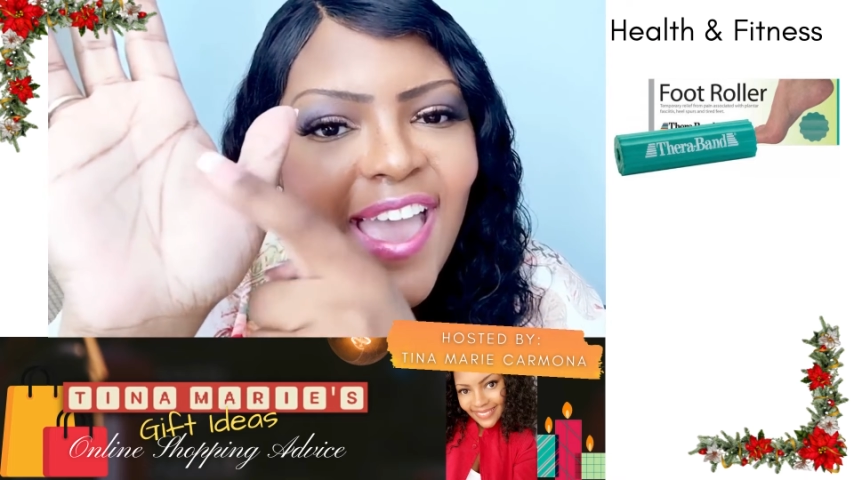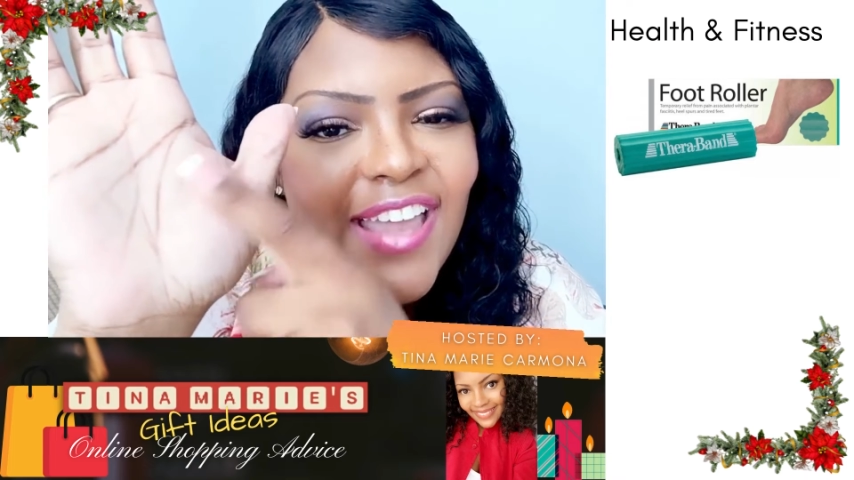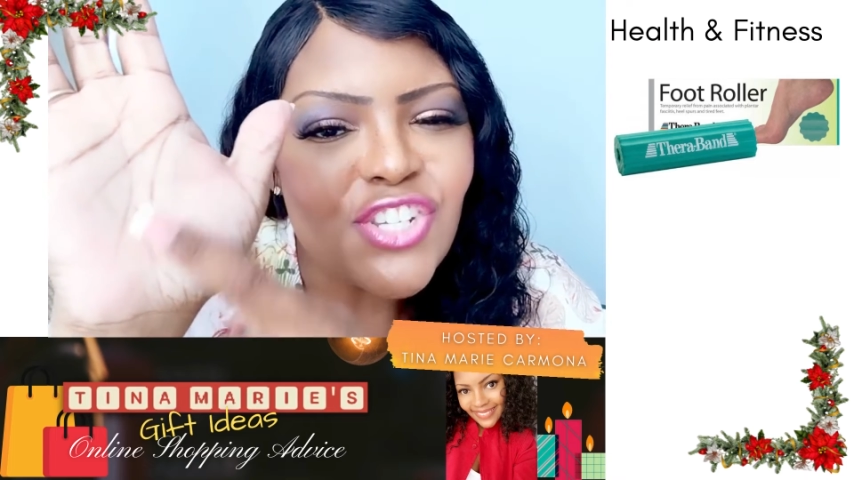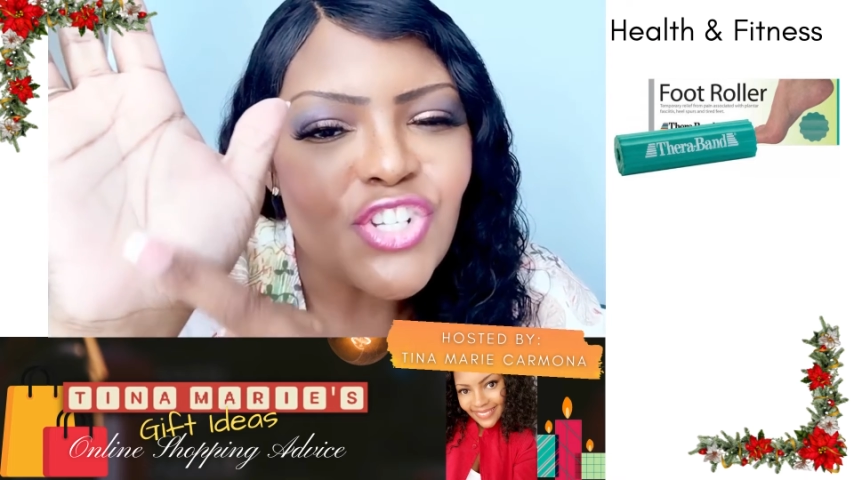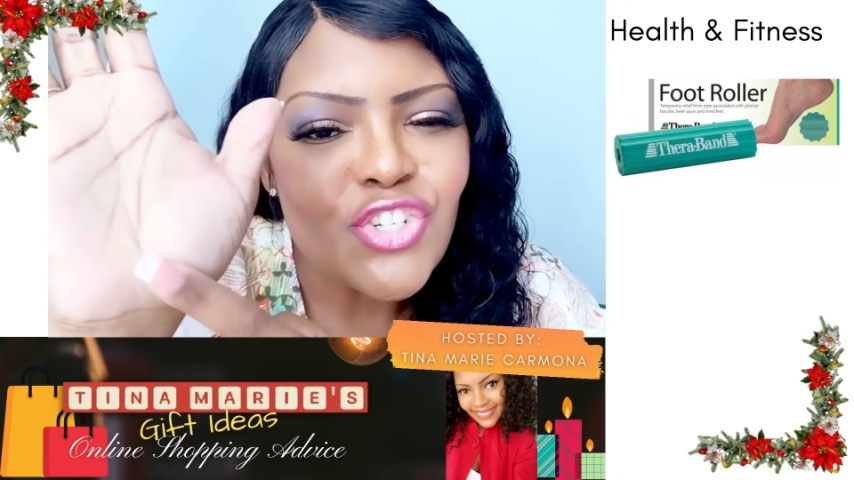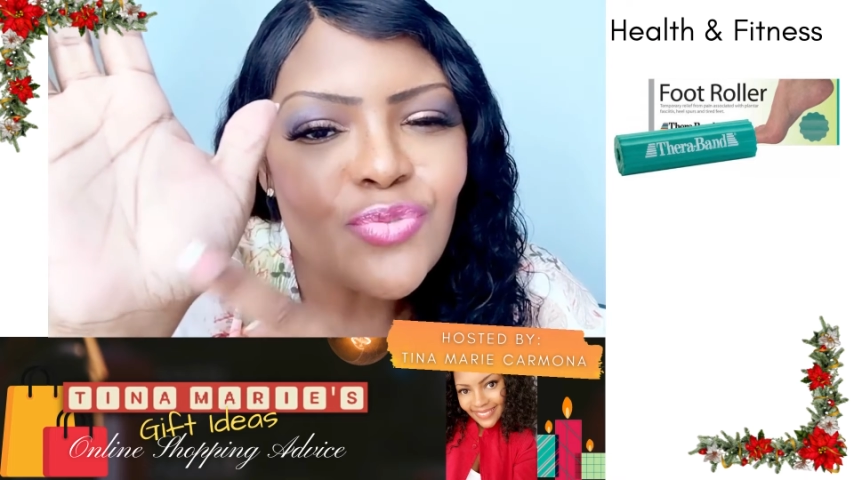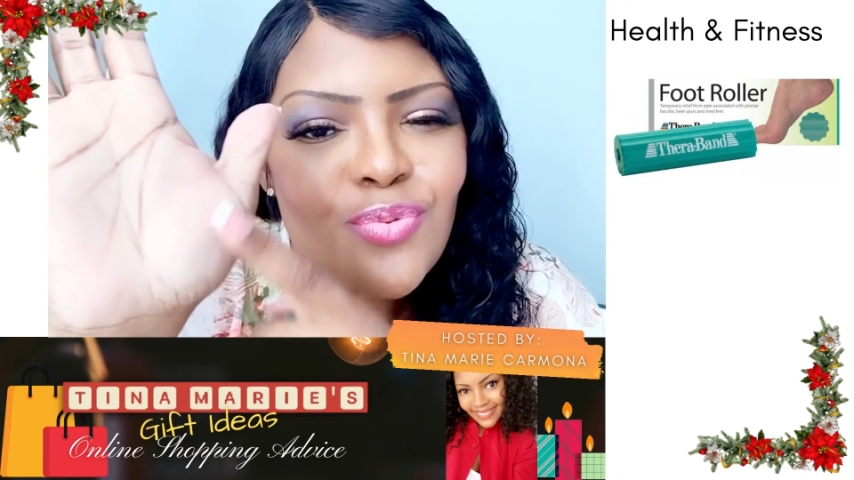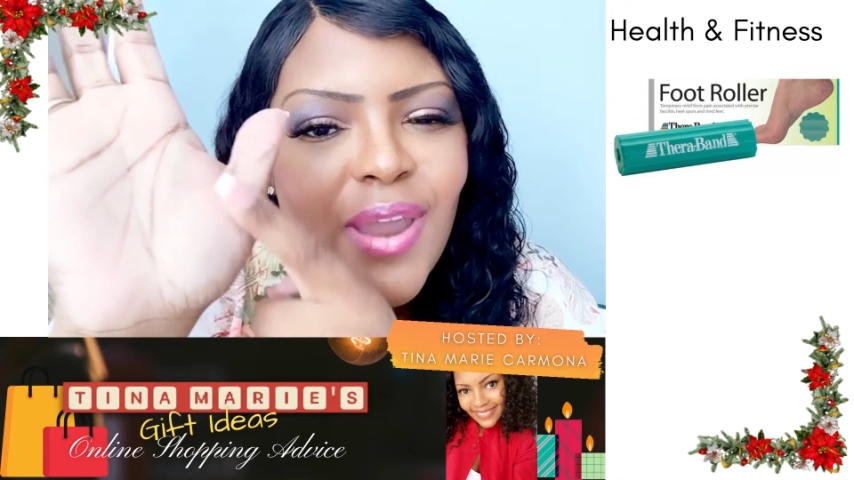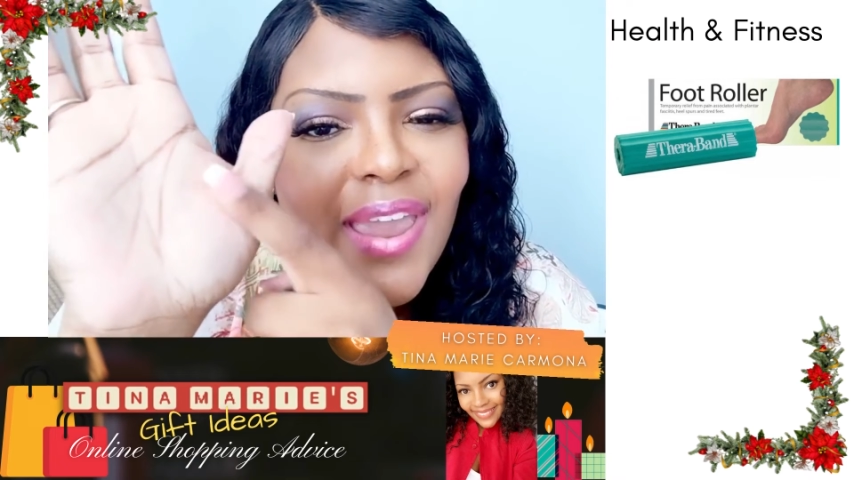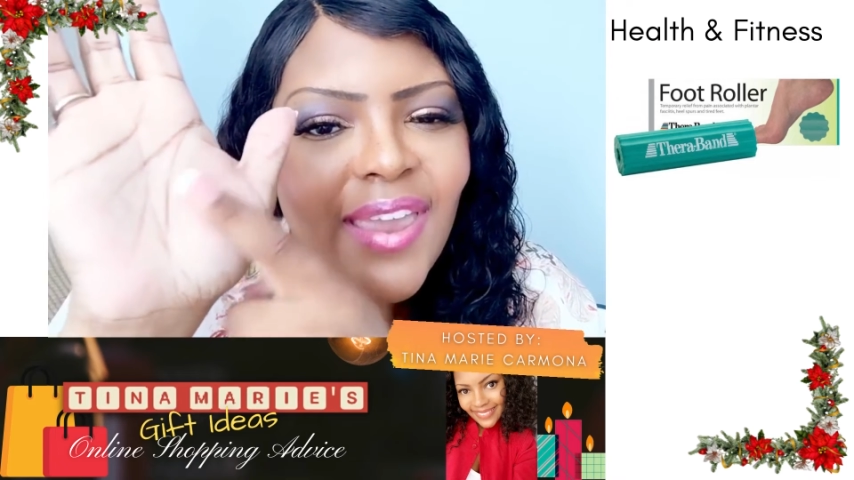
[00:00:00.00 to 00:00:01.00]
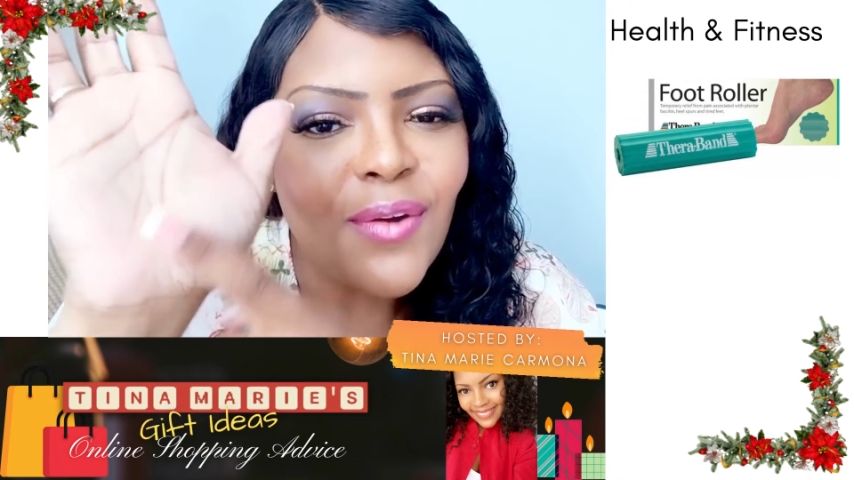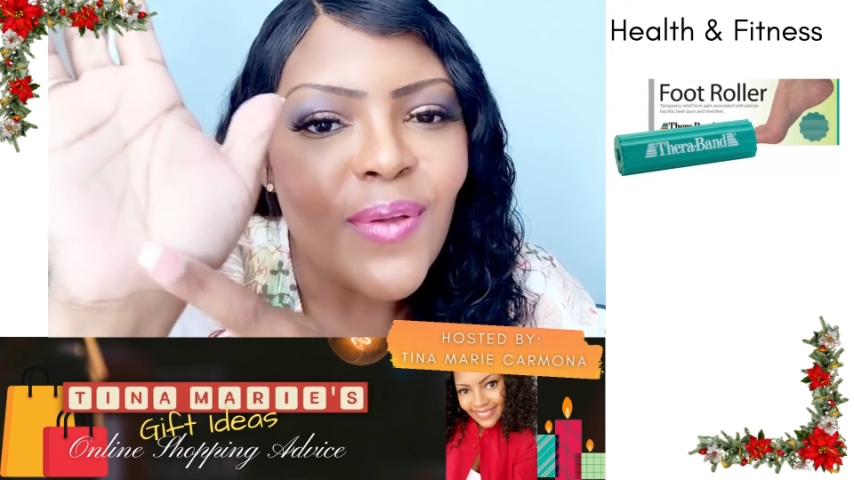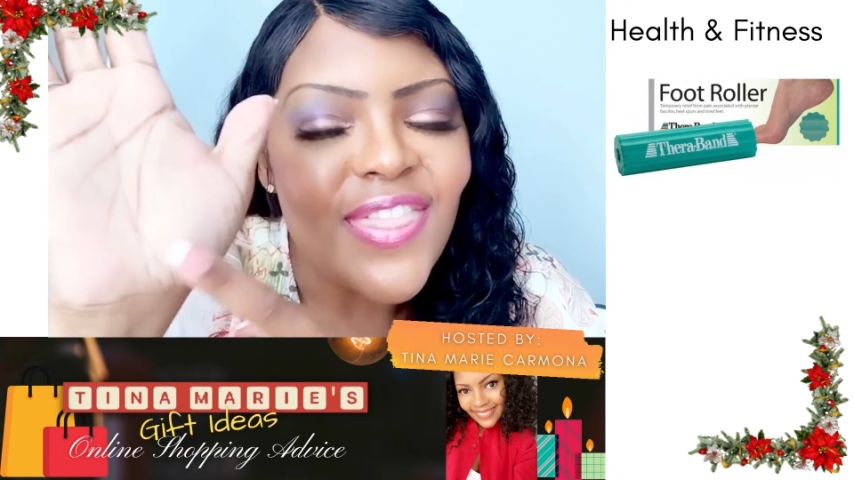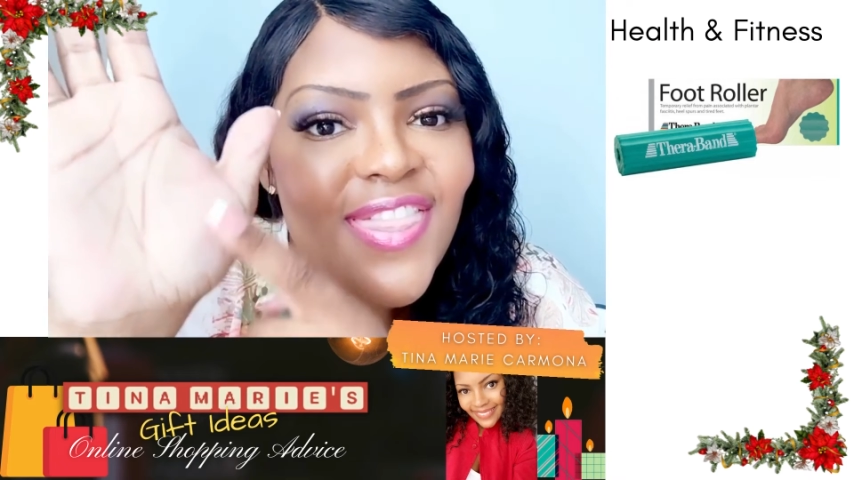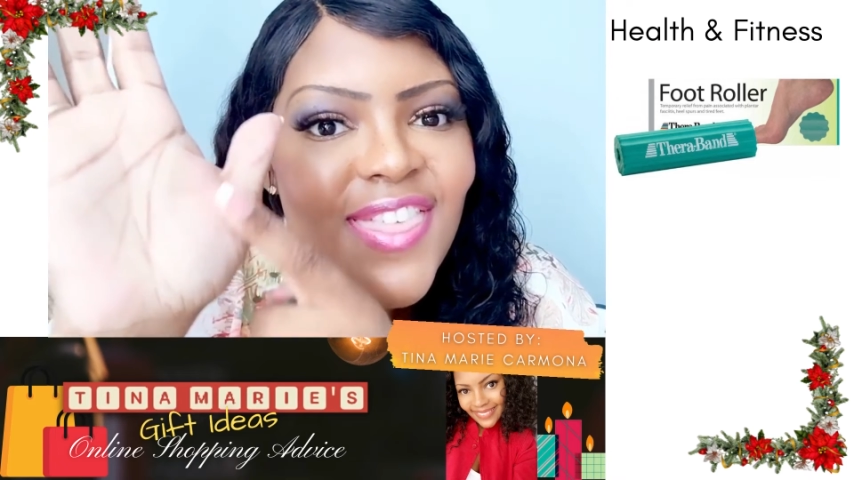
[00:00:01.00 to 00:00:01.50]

and strain on